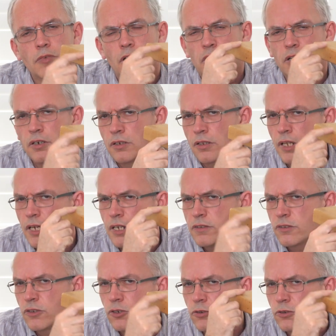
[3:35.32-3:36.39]
are
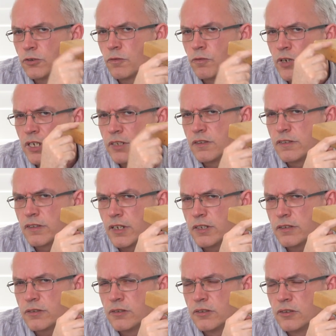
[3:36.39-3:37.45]
these called
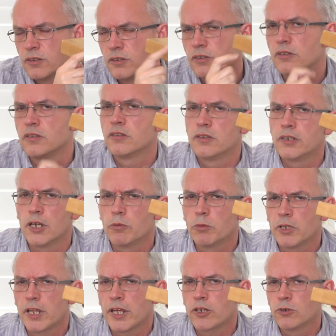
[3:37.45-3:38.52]
vertices? No, what
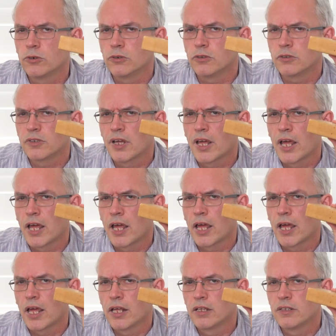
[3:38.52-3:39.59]
are they called?
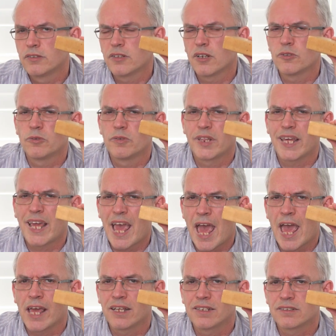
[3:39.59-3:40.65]
Starts with the
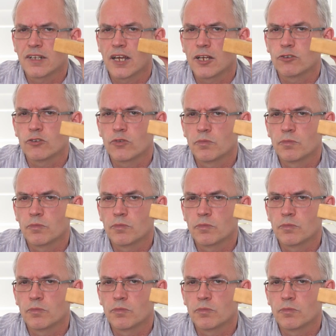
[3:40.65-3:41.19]
E sound.